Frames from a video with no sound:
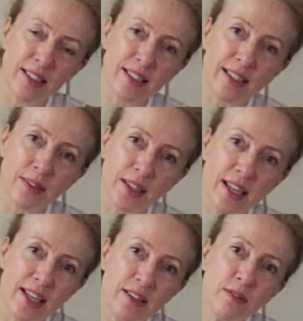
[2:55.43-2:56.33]
Now
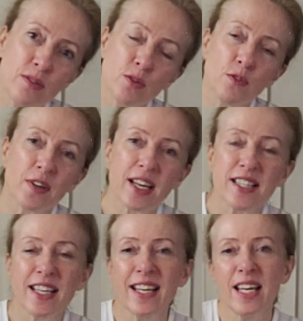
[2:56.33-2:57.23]
again, not
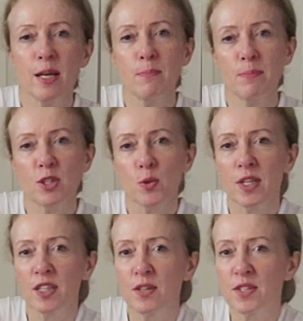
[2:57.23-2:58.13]
forgetting in
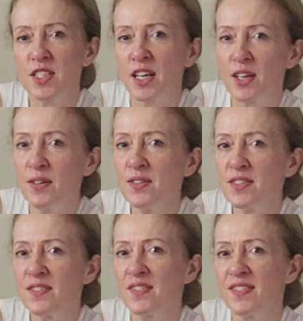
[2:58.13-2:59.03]
between those toes,
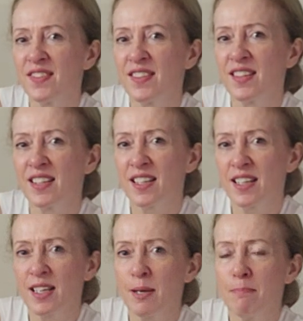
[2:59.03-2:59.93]

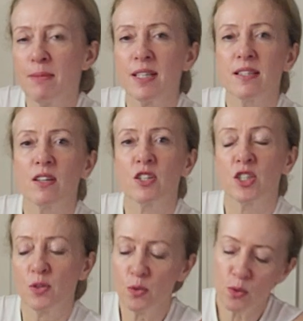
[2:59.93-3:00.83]

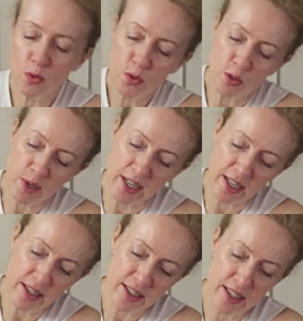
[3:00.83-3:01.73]
massaging all the
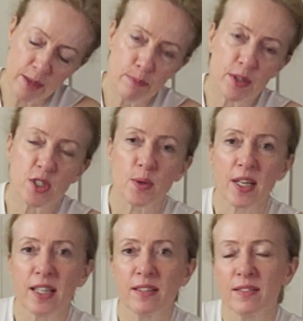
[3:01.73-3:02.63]
way in
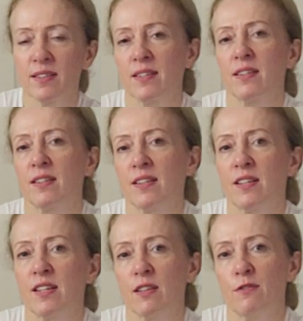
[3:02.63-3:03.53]
between.
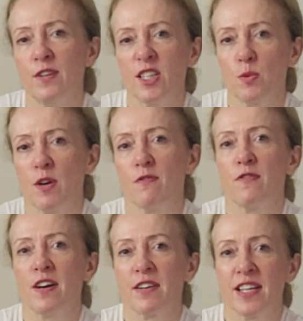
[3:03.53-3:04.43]
Feet work
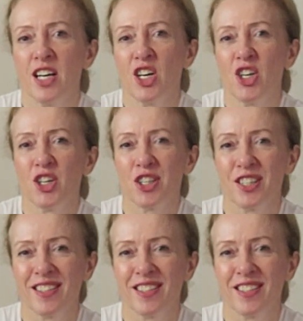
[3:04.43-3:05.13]
very hard.